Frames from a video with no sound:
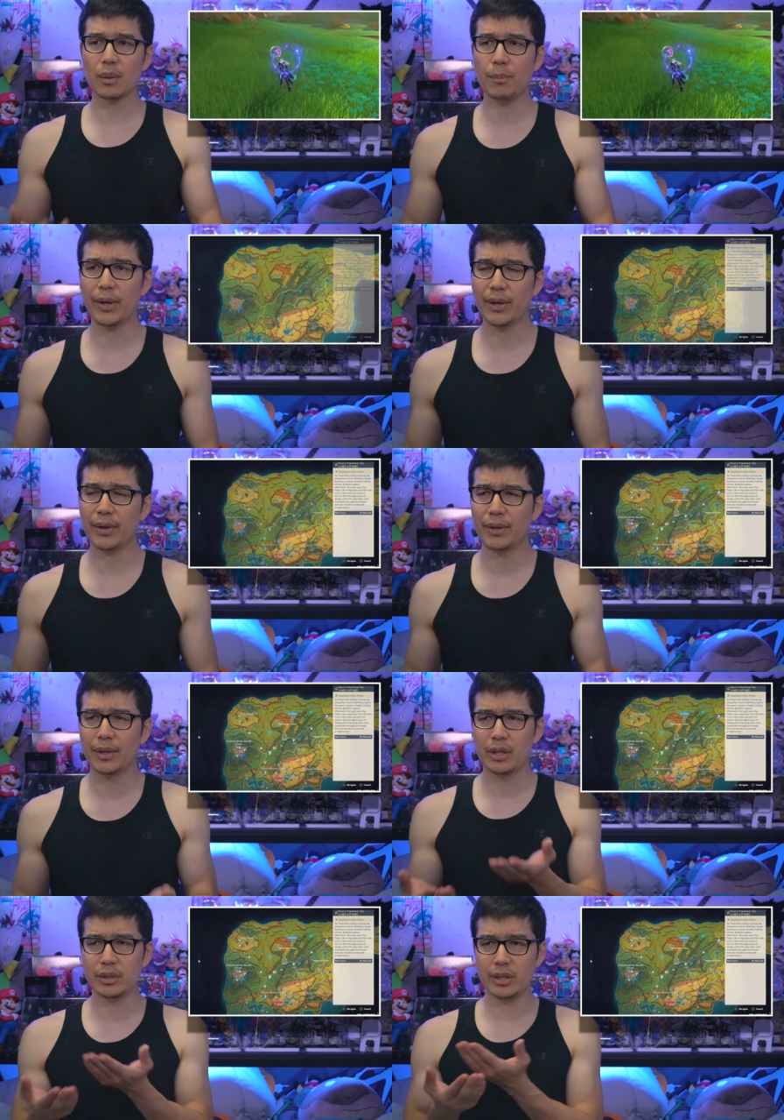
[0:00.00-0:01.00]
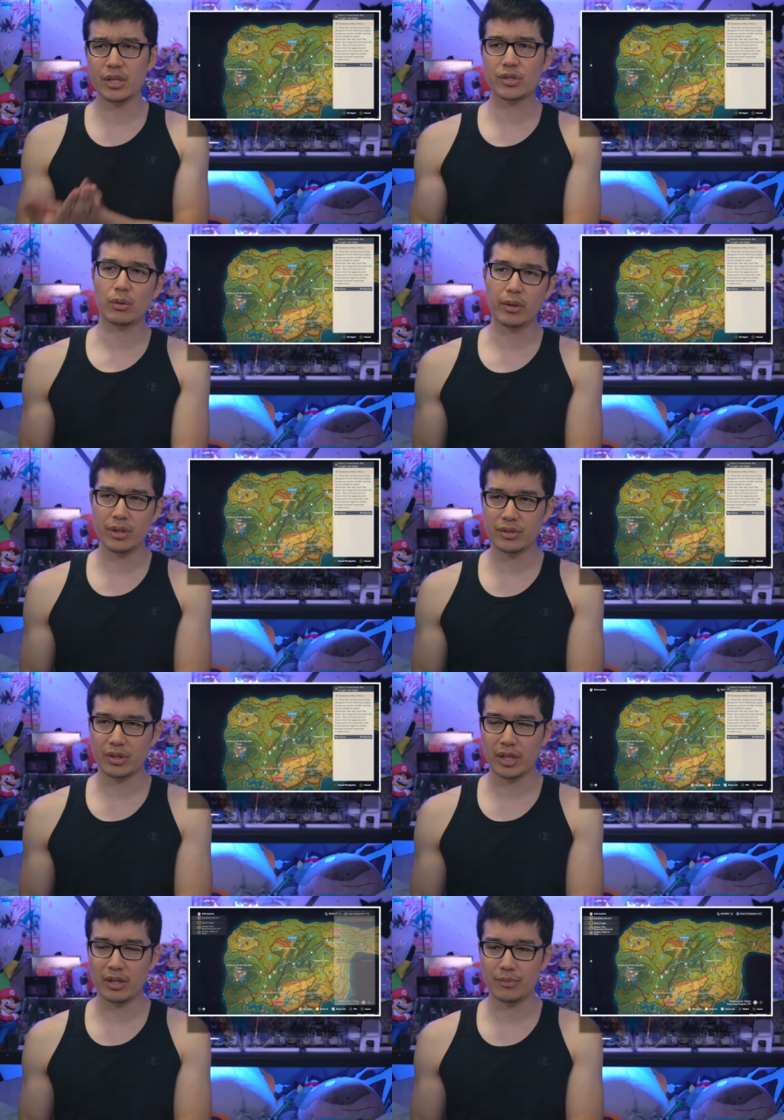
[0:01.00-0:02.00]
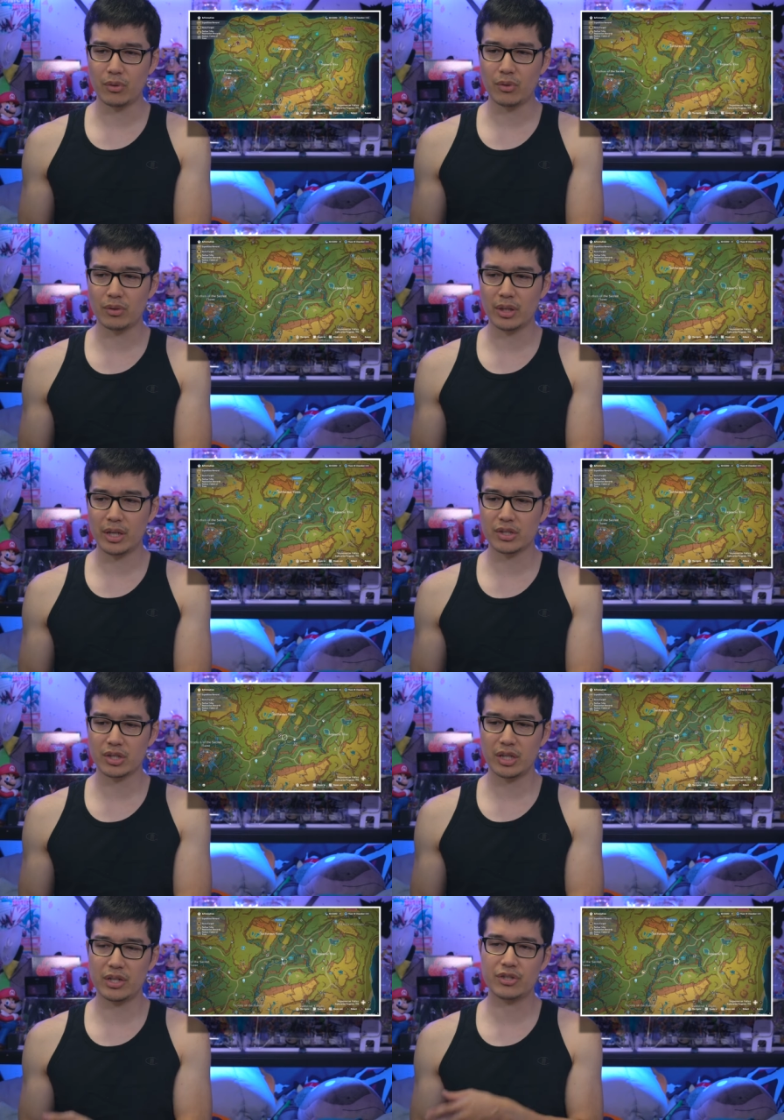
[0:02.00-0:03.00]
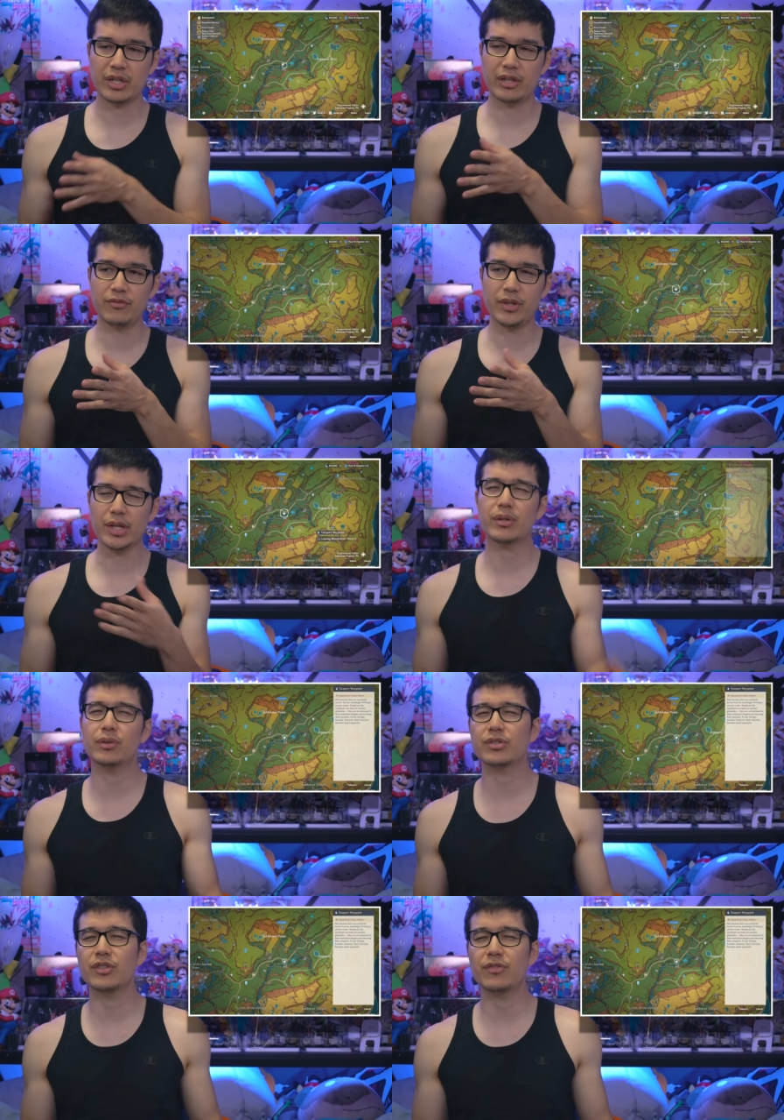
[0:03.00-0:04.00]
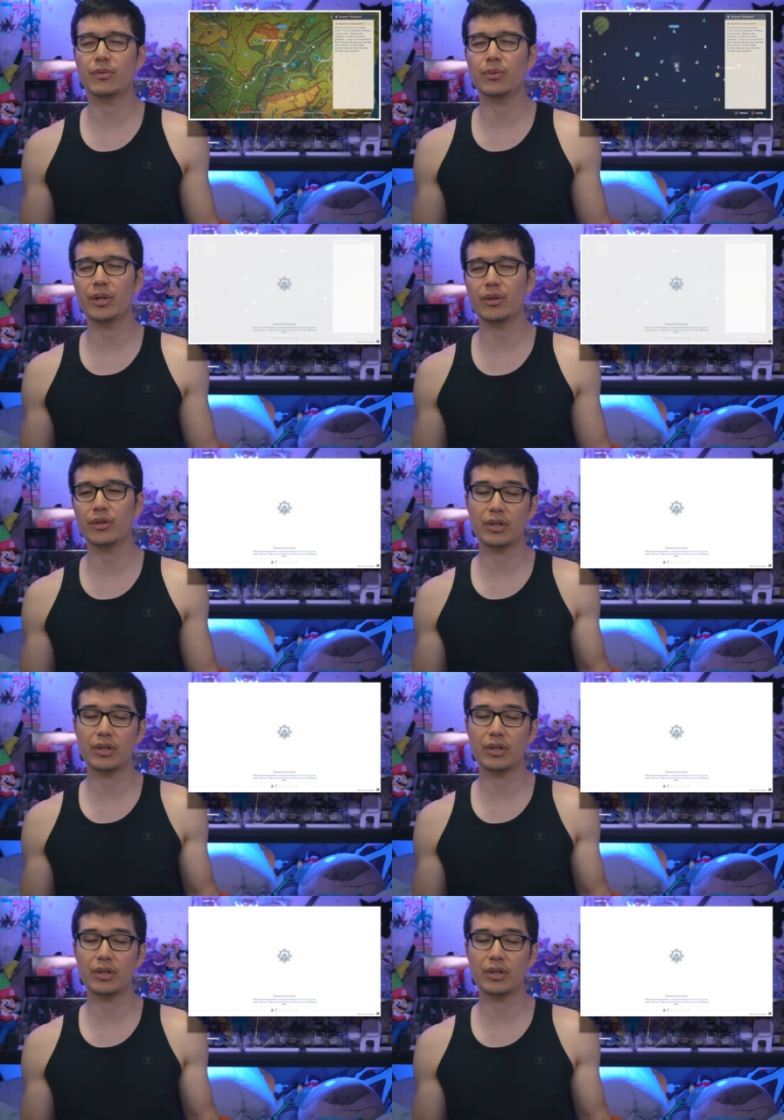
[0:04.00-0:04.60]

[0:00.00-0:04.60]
But these Saurians are kind of more or less kind of just like vehicles, if you will.